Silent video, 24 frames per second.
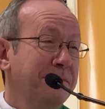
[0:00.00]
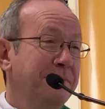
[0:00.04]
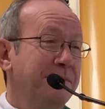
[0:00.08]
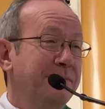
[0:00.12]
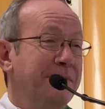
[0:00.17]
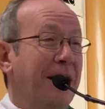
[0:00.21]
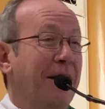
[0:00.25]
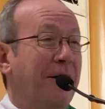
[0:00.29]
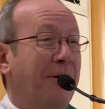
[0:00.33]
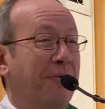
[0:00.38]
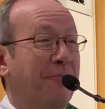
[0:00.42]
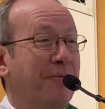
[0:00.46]

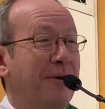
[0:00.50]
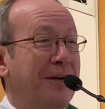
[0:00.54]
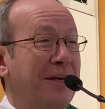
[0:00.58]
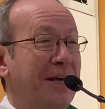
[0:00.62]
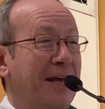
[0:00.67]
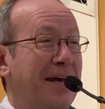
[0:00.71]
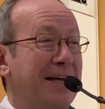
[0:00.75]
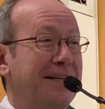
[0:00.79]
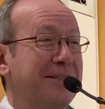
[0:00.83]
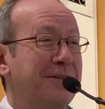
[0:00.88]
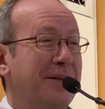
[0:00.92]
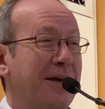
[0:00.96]
Now, when he
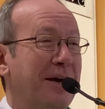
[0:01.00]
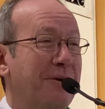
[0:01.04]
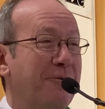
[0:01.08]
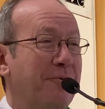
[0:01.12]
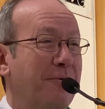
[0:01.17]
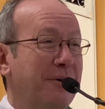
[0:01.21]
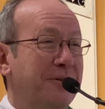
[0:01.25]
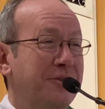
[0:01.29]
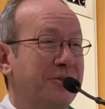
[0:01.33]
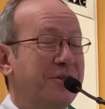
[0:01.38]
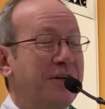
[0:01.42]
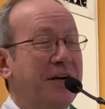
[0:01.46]
asked that
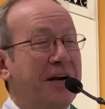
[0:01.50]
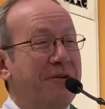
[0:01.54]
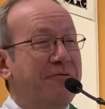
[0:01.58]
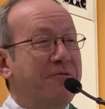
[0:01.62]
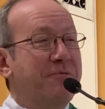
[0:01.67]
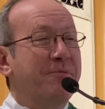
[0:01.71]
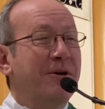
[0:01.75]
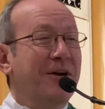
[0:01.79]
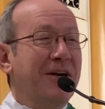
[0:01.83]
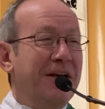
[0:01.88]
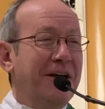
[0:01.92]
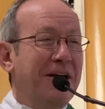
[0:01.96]
question,
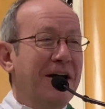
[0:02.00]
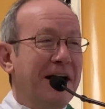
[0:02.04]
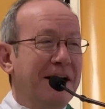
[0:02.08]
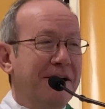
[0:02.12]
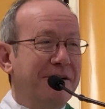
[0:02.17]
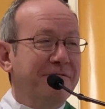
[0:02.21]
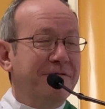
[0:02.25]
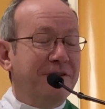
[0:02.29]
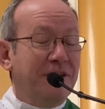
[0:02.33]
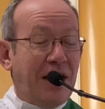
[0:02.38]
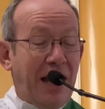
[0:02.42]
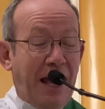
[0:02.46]
everybody kind
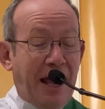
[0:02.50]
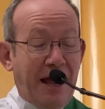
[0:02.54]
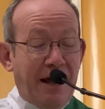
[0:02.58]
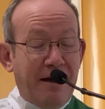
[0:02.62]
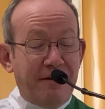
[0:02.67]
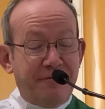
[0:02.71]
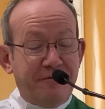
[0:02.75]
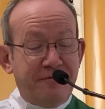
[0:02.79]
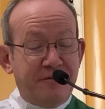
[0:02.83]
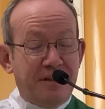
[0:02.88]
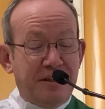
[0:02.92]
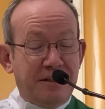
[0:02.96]
of
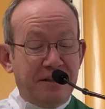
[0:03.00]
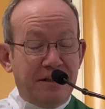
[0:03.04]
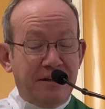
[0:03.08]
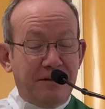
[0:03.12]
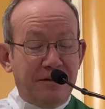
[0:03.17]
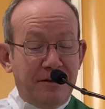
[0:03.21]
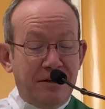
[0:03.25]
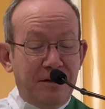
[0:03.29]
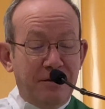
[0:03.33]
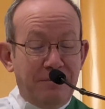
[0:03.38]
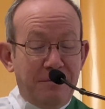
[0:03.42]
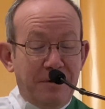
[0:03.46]
laughed and
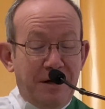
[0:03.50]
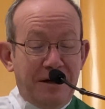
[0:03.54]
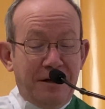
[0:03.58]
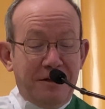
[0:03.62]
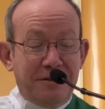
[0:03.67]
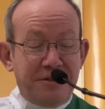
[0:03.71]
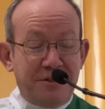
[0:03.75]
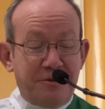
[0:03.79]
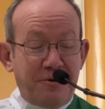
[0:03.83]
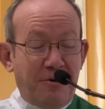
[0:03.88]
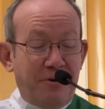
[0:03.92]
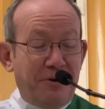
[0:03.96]

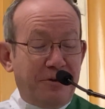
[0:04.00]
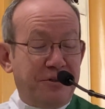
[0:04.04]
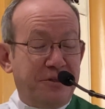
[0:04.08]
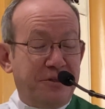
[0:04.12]
started